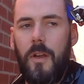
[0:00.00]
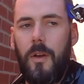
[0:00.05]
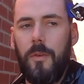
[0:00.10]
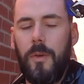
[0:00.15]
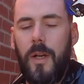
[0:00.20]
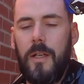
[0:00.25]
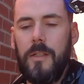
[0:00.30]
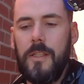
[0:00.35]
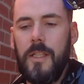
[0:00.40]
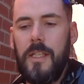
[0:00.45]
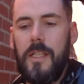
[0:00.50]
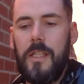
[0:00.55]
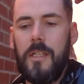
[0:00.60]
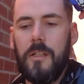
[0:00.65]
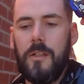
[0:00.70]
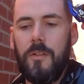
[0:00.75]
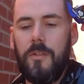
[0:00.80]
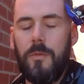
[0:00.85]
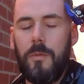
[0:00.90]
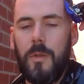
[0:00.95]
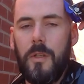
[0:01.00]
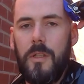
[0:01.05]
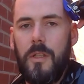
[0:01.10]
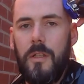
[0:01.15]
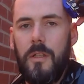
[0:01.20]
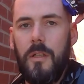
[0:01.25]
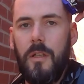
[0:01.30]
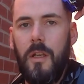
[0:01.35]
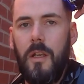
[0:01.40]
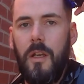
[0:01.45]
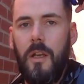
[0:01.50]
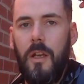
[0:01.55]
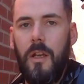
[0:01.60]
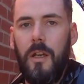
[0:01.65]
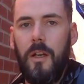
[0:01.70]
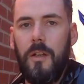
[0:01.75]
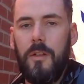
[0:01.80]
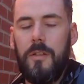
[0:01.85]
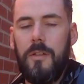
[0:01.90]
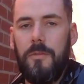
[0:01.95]
it around the ears where you
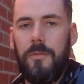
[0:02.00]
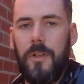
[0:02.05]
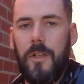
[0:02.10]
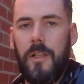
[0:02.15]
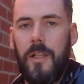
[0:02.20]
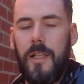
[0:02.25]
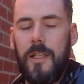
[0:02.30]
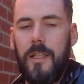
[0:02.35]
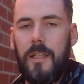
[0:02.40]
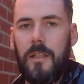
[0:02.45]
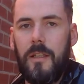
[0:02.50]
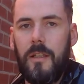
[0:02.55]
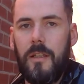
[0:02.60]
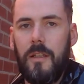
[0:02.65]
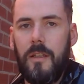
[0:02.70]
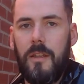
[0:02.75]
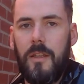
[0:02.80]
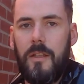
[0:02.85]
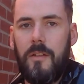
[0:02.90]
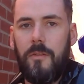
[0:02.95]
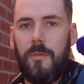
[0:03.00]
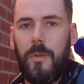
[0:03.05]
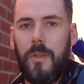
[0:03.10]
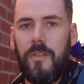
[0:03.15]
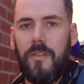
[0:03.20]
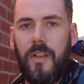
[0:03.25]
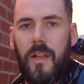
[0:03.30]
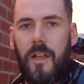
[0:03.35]
felt like things went